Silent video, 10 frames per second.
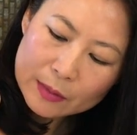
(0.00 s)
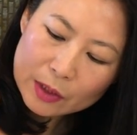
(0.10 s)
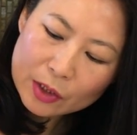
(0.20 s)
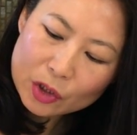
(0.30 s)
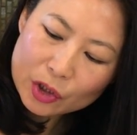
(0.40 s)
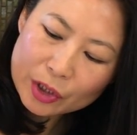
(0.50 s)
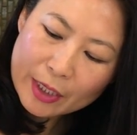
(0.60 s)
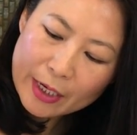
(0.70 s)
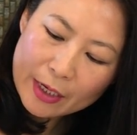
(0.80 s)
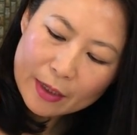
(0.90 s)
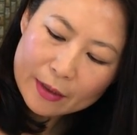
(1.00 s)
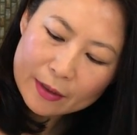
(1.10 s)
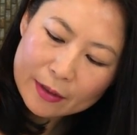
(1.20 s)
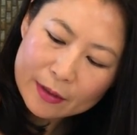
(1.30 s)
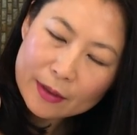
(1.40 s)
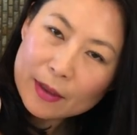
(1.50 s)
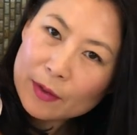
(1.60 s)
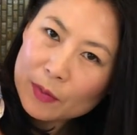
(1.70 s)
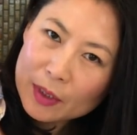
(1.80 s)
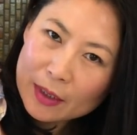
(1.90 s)
And shake,
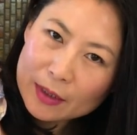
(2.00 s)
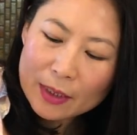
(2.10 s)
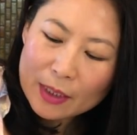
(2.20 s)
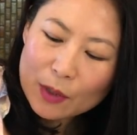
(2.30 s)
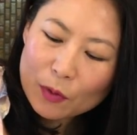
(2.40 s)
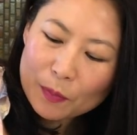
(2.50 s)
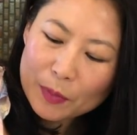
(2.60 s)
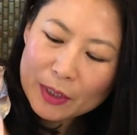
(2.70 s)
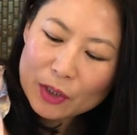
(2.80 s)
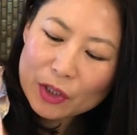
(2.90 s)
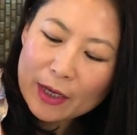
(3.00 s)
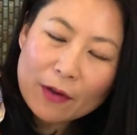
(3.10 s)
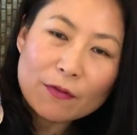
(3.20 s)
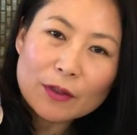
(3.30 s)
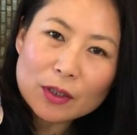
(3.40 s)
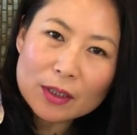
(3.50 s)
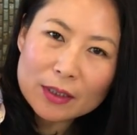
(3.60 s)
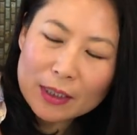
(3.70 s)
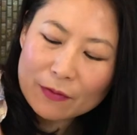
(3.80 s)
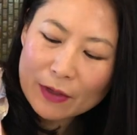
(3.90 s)
because it would be shameful to
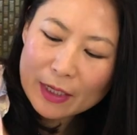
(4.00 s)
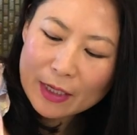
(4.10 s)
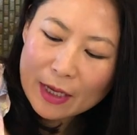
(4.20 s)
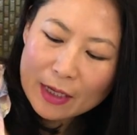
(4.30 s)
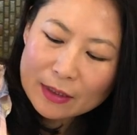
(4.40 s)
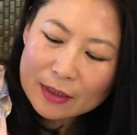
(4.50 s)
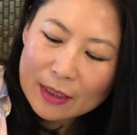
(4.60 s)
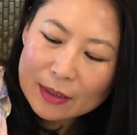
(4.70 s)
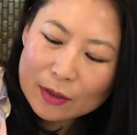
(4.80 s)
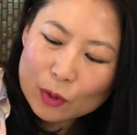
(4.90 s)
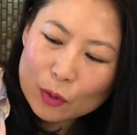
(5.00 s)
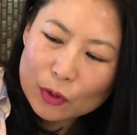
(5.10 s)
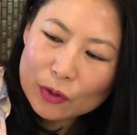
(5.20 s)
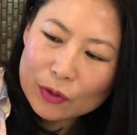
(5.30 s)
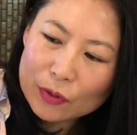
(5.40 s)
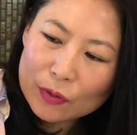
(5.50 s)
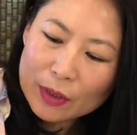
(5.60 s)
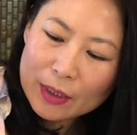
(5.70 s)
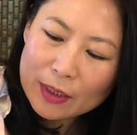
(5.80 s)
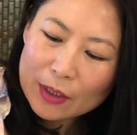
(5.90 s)
leave any excess soju
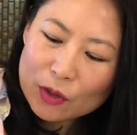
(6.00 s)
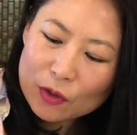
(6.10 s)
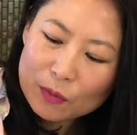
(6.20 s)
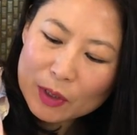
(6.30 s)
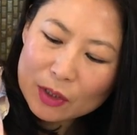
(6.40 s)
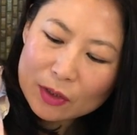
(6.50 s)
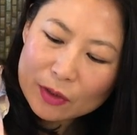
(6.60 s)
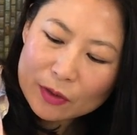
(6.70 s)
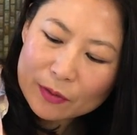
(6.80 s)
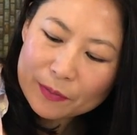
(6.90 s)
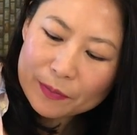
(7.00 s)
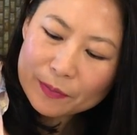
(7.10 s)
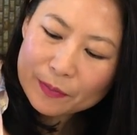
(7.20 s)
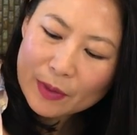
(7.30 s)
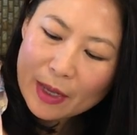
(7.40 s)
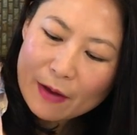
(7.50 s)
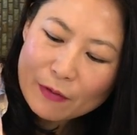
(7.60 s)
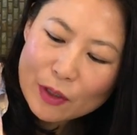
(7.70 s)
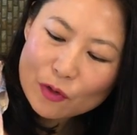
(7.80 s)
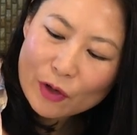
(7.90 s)
in your mixer.
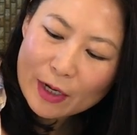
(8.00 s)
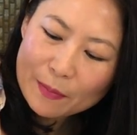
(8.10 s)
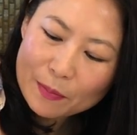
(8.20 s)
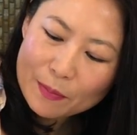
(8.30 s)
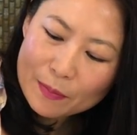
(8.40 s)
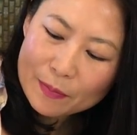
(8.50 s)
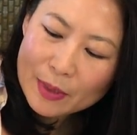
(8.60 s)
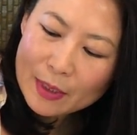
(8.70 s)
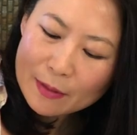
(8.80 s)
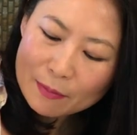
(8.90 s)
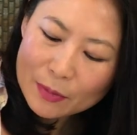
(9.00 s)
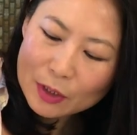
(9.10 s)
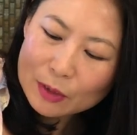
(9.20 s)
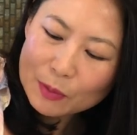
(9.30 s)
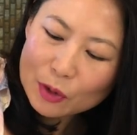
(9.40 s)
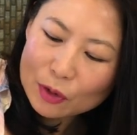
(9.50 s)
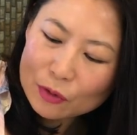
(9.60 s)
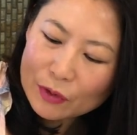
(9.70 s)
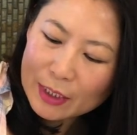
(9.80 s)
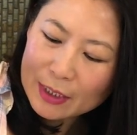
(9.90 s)
Every drop must be
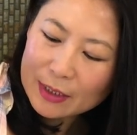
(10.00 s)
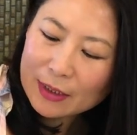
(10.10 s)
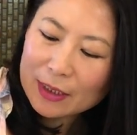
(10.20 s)
strained.